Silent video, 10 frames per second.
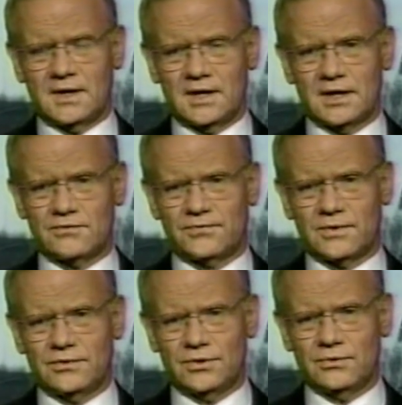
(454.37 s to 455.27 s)
As
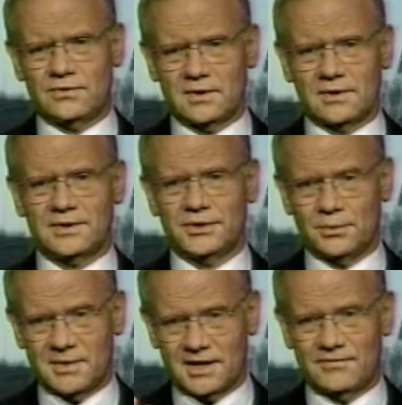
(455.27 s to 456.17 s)
for the utility, you
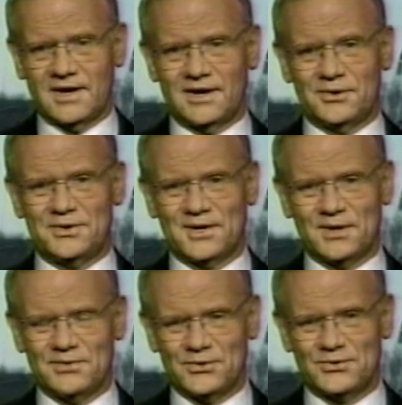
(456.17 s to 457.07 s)
might have added
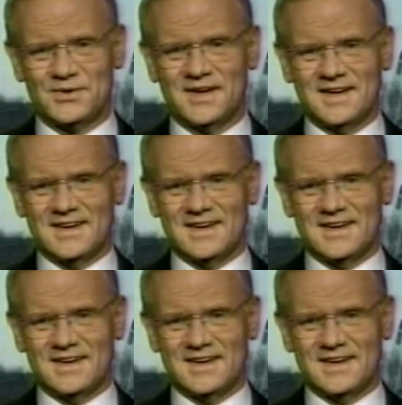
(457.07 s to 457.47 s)
television